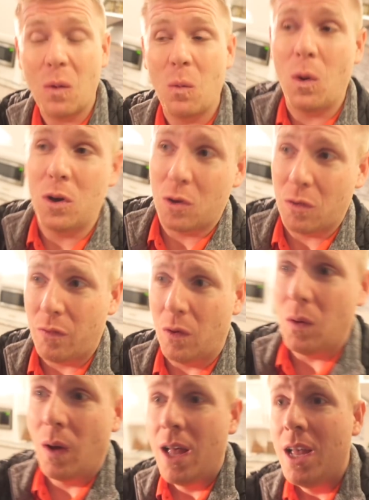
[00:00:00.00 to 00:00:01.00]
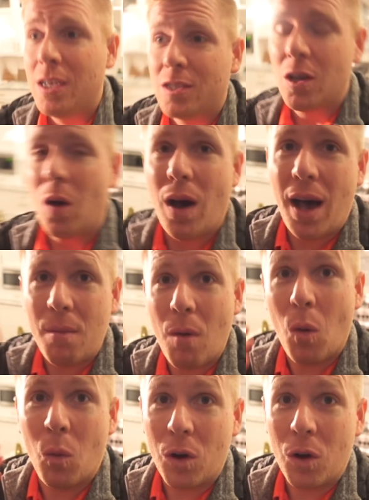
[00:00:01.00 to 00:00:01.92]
wonderful. So um,